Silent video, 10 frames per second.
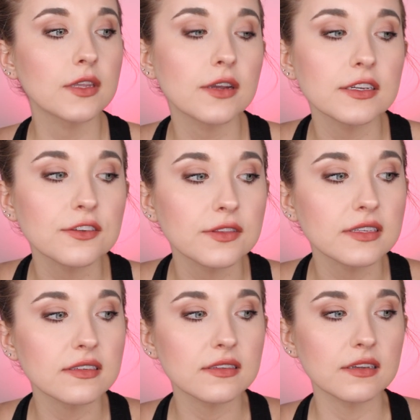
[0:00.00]
Okay, so
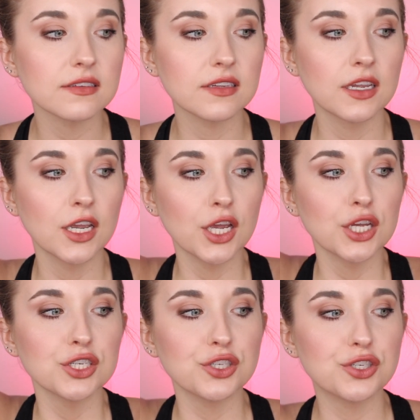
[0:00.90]
this is us
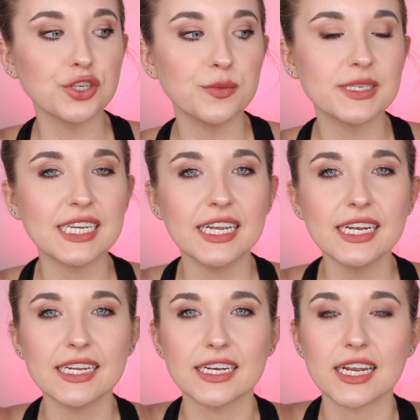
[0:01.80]
zoomed
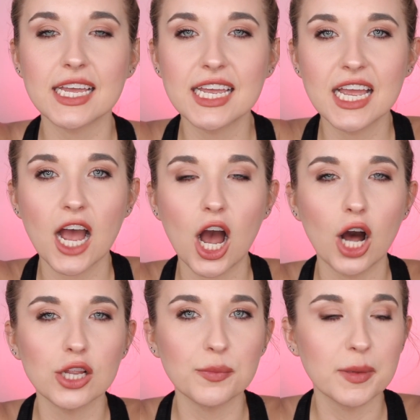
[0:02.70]
in and
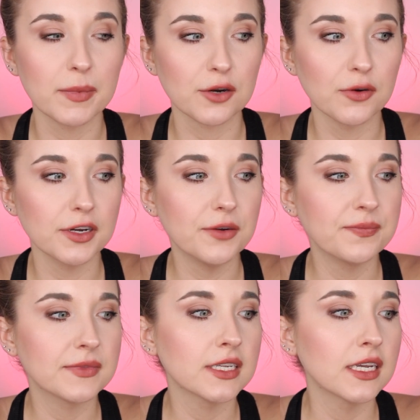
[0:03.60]
all up in my grill.
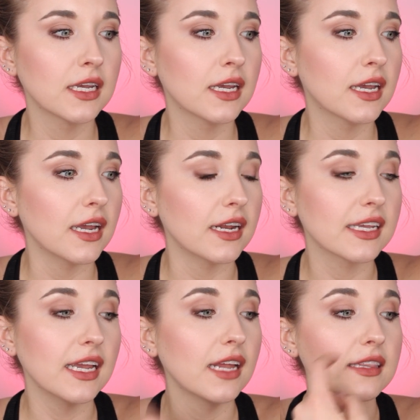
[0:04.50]
And
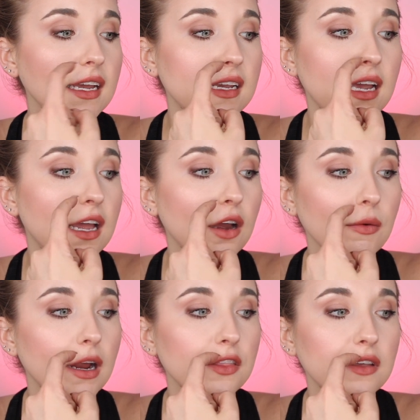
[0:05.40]
again, like
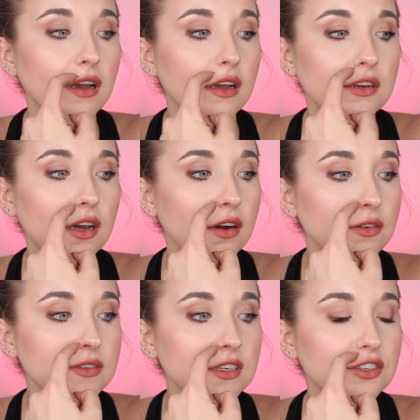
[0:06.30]
around the
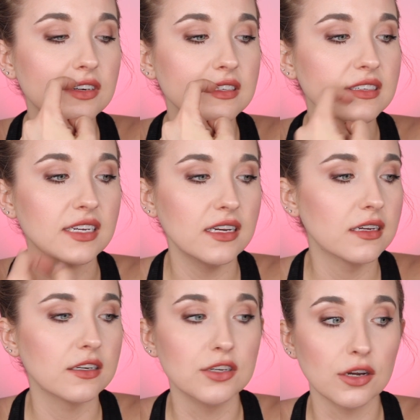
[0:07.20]
nose, as you can see,
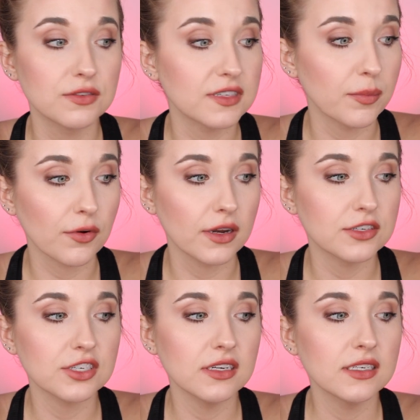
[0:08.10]
no
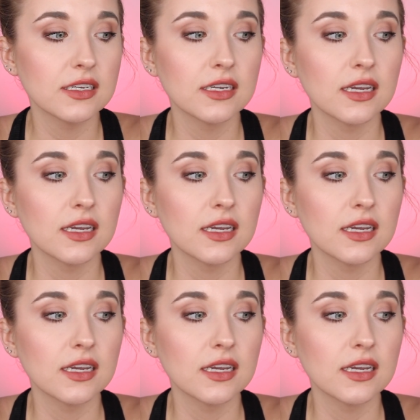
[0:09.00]
separation.